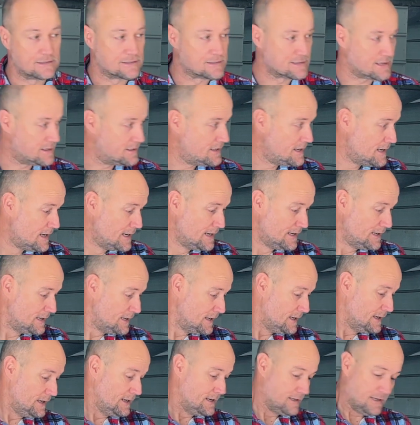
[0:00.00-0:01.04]
So
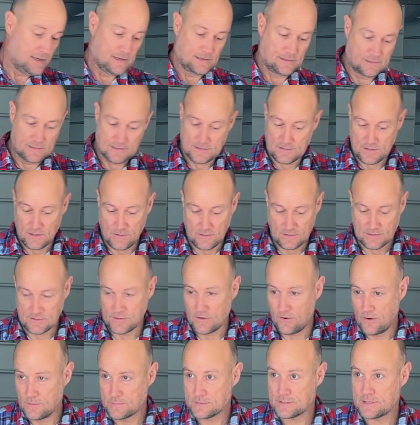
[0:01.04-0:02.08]
yeah, exciting
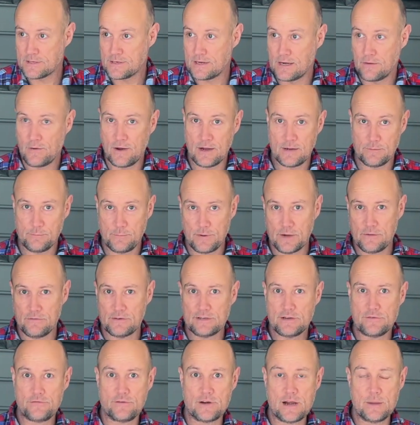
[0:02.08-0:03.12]
times. Anyway, bit of a
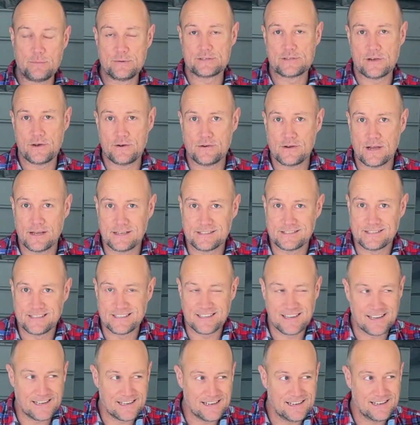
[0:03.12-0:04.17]
different episode
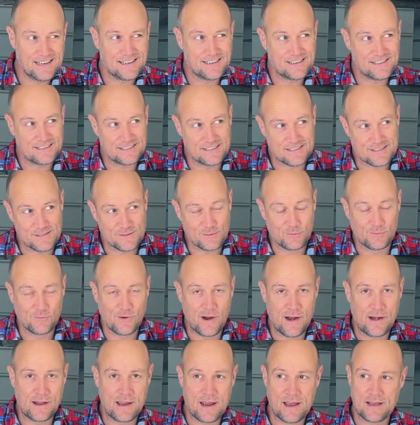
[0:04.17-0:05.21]
today. It's still
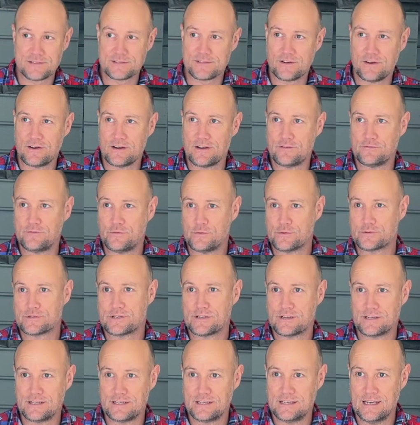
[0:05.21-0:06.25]
raining outside,
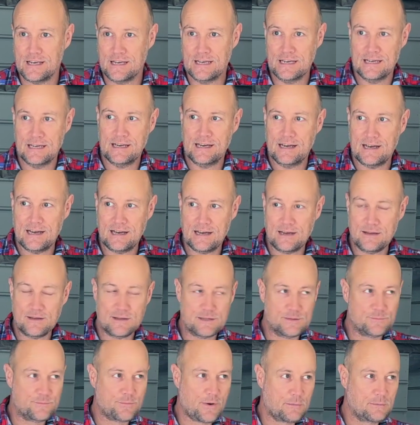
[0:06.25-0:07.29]
unfortunately.
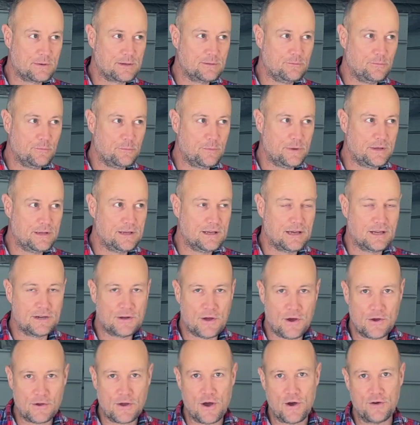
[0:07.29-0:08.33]
It probably will be a
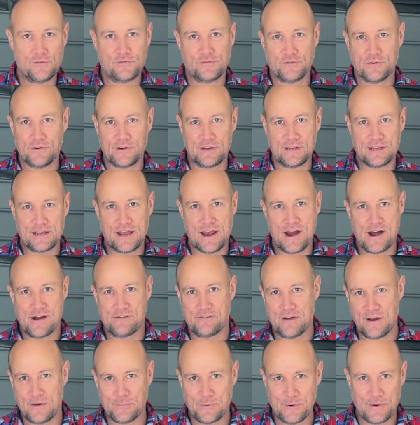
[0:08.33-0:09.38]
no-go for any
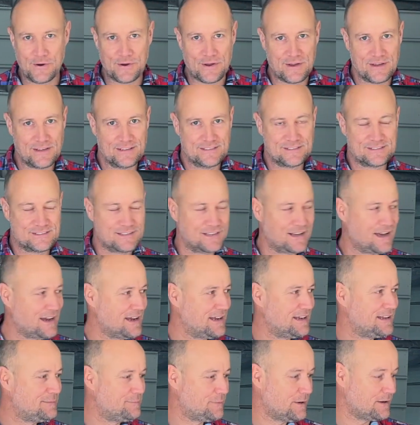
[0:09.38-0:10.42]
caravan work
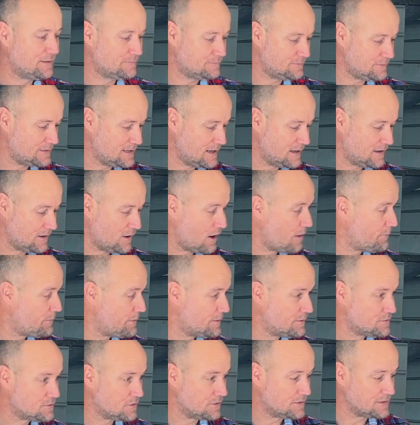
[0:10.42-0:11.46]
today. But yeah, hope
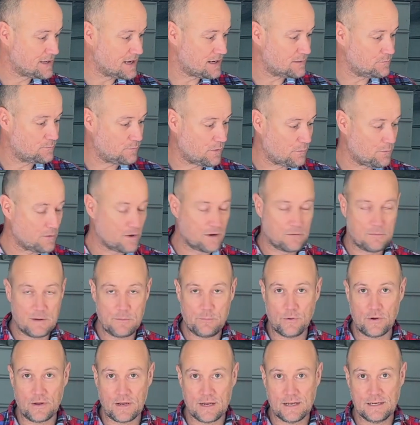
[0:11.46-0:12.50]
you enjoyed that, what we're going to be
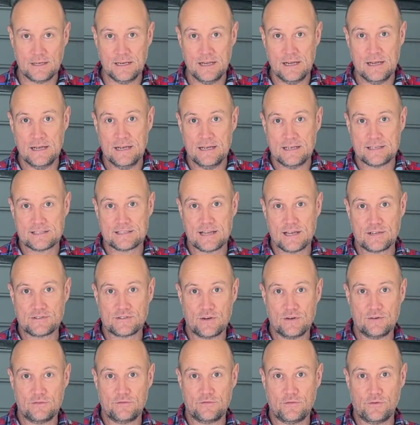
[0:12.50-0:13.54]
putting in. Stay
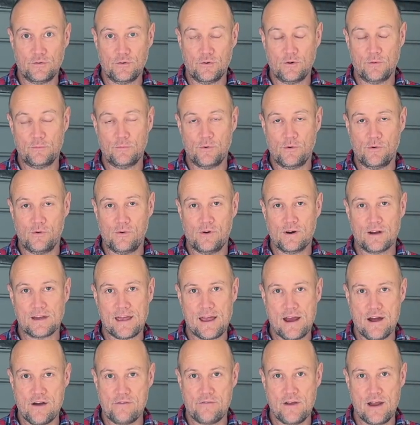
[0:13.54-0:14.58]
tuned for more
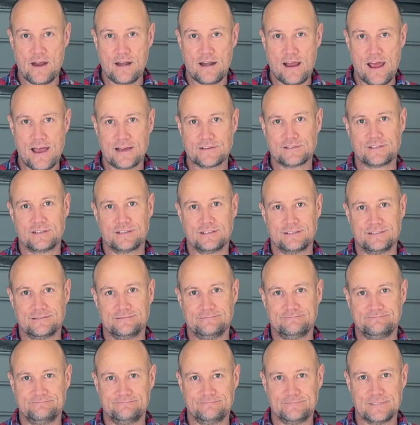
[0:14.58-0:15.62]
caravan
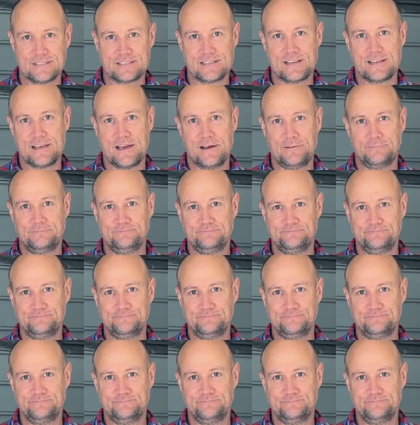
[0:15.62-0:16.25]
action. See ya.